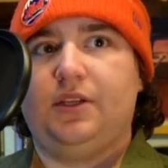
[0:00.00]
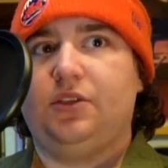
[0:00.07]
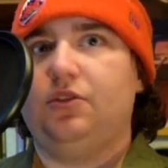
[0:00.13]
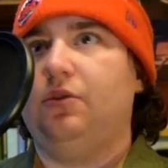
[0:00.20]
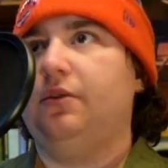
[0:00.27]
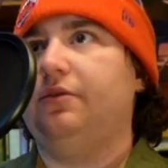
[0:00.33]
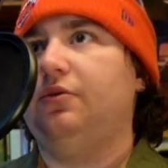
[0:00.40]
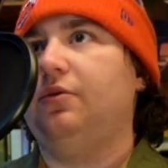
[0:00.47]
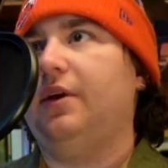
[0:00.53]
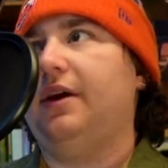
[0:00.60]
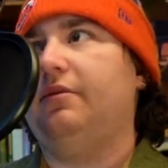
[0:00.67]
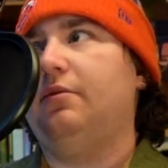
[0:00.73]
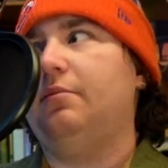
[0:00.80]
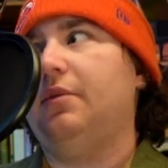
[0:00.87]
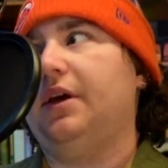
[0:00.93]
So if you have
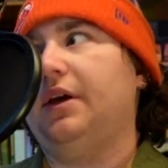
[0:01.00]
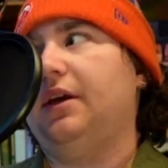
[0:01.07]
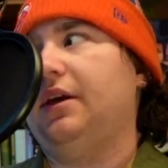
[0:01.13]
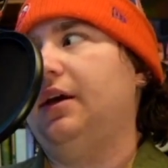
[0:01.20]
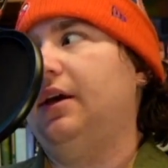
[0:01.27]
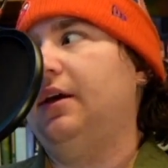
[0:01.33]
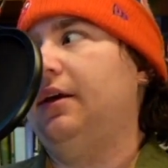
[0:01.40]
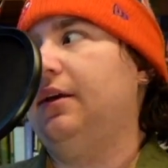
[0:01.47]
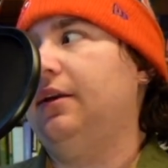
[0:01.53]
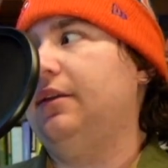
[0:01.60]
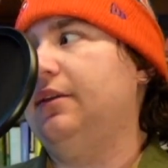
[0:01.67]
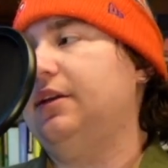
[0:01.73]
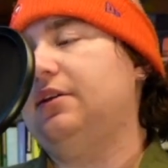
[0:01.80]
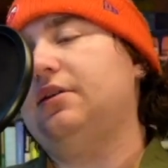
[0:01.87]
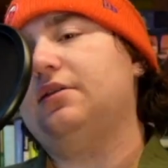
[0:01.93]
a mic
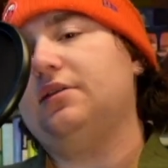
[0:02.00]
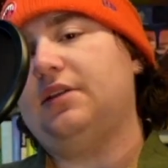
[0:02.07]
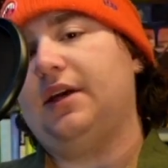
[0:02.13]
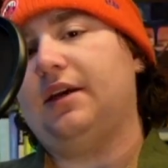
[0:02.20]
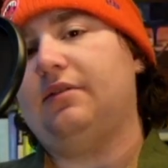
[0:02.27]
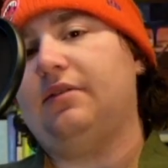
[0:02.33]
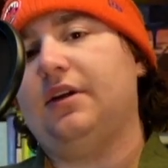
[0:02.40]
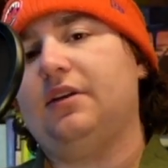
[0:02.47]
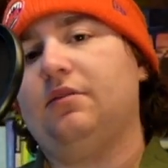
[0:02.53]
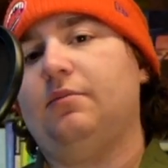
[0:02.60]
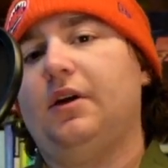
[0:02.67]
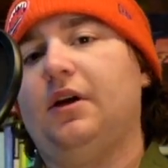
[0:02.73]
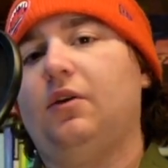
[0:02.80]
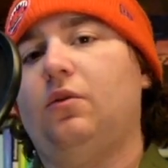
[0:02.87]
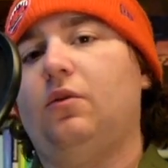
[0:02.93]
that doesn't take phantom
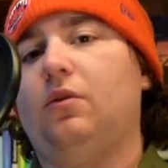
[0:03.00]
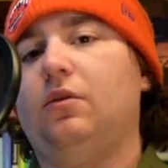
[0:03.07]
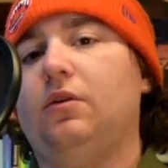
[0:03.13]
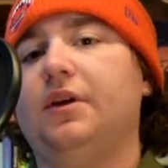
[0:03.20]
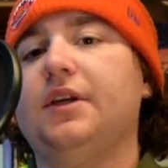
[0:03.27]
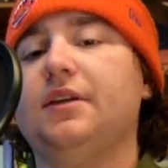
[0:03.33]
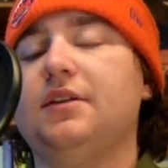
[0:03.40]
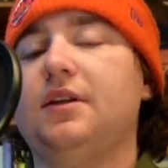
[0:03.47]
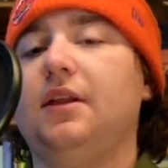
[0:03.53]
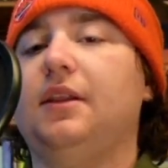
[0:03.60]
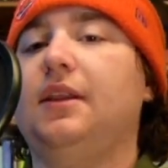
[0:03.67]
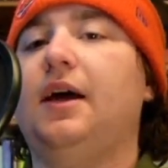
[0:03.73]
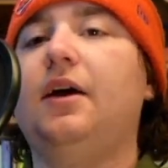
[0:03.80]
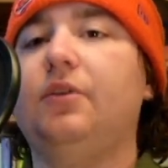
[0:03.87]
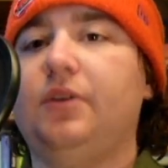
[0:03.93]
power or isn't
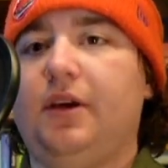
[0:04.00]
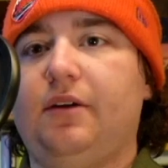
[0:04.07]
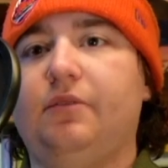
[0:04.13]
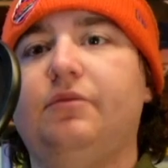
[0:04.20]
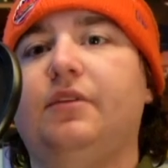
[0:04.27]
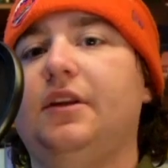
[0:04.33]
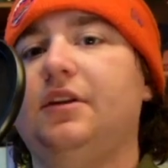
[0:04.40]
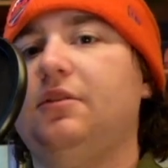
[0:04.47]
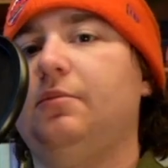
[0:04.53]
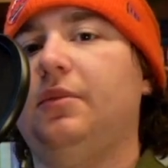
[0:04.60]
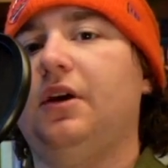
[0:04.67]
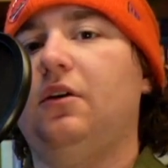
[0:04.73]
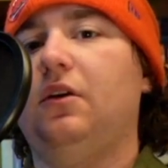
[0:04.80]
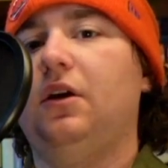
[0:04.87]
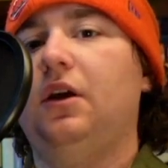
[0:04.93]
allowed to have phantom
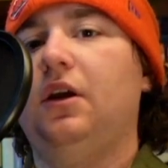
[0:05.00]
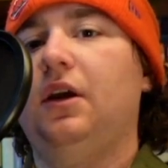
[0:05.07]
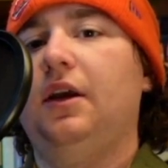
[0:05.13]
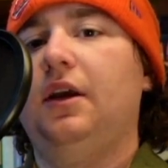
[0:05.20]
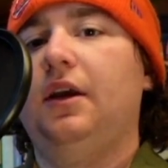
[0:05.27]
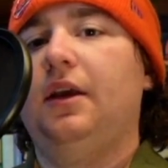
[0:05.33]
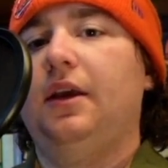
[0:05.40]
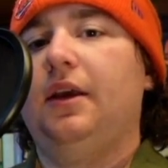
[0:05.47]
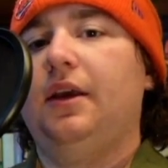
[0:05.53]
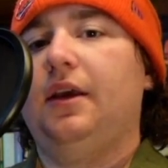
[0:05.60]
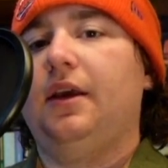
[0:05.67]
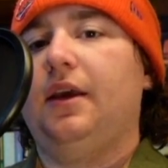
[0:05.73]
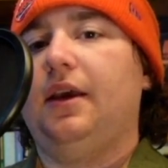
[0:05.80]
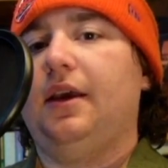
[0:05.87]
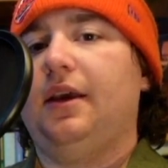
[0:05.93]
power,
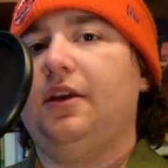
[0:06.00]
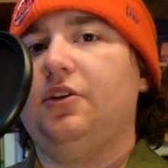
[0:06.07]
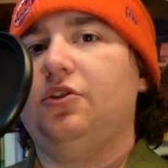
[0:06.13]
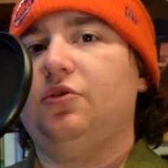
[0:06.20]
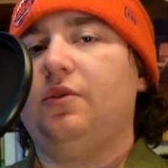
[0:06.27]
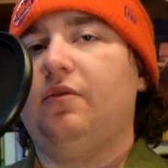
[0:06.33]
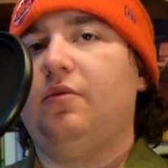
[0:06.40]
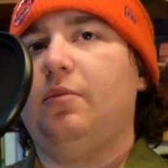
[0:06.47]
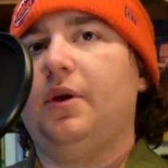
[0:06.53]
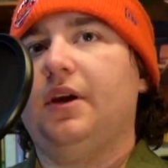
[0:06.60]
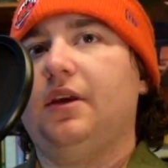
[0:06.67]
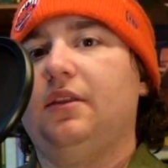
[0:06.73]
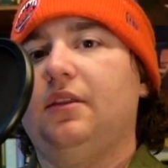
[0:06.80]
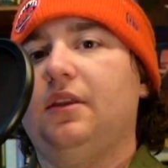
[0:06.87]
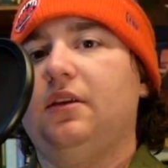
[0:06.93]
and you have a
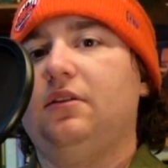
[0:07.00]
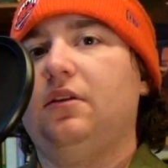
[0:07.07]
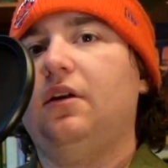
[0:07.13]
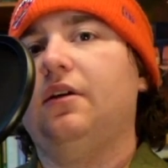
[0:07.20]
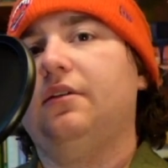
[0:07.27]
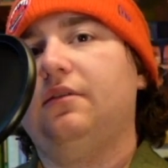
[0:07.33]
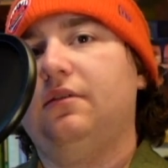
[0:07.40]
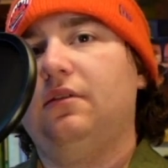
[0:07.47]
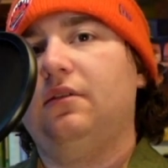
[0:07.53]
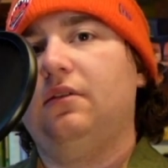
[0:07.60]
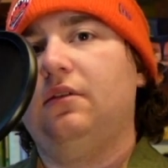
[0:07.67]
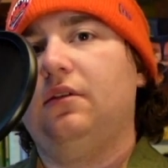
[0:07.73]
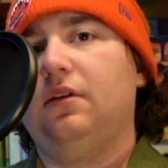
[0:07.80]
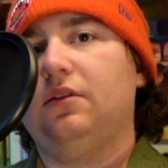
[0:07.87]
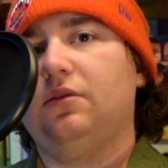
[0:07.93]
mic that does,
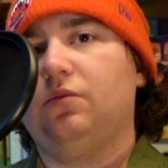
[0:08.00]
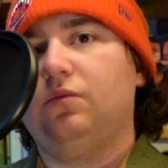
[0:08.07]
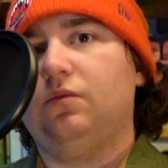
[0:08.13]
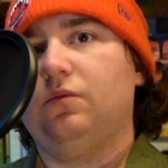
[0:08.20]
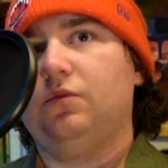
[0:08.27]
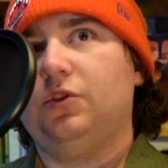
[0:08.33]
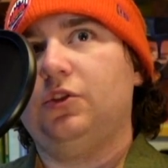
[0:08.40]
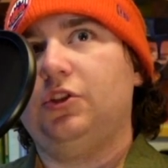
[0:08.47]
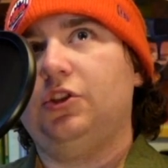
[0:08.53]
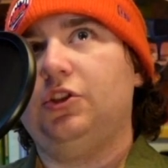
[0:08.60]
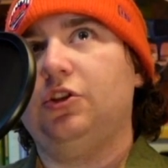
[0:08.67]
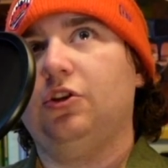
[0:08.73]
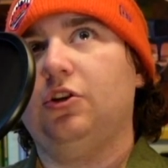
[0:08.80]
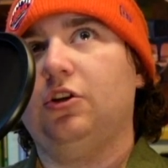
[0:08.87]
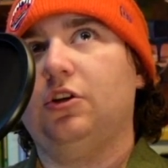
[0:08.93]
as
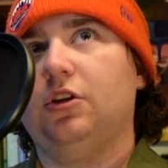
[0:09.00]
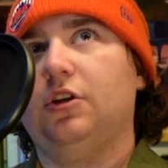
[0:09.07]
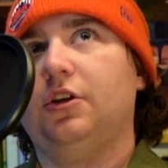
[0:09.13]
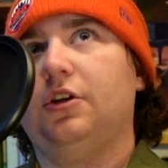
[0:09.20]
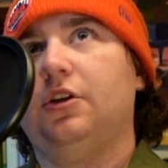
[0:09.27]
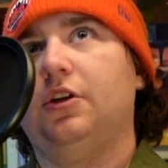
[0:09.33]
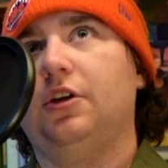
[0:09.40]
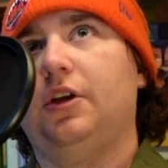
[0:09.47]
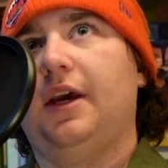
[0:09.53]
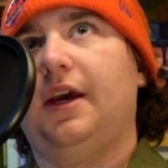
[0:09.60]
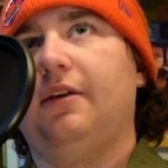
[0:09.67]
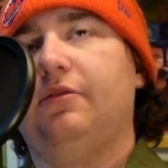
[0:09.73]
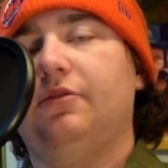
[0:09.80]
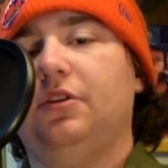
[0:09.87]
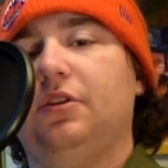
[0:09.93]
you're going to
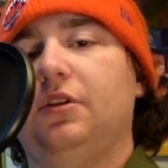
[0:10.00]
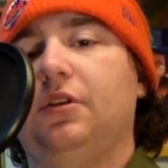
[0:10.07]
have to